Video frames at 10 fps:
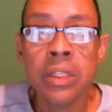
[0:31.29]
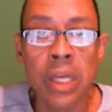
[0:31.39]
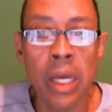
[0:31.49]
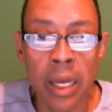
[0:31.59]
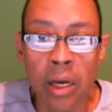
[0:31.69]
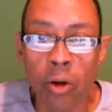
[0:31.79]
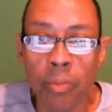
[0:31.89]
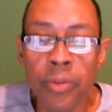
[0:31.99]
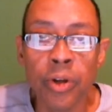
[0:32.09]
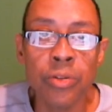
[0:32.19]
to
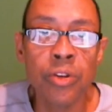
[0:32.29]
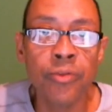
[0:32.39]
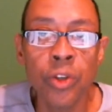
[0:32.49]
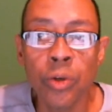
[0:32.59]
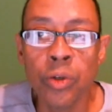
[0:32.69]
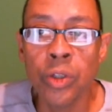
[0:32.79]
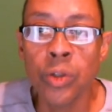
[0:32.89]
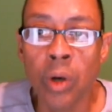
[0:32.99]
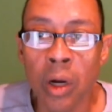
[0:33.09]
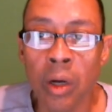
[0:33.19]
help those of you
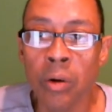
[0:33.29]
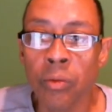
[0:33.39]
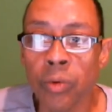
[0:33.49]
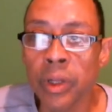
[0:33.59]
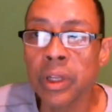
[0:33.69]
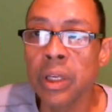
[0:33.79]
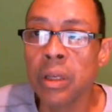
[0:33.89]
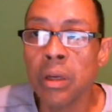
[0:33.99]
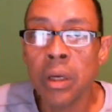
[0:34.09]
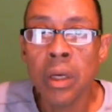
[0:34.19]
who are
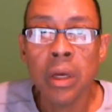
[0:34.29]
really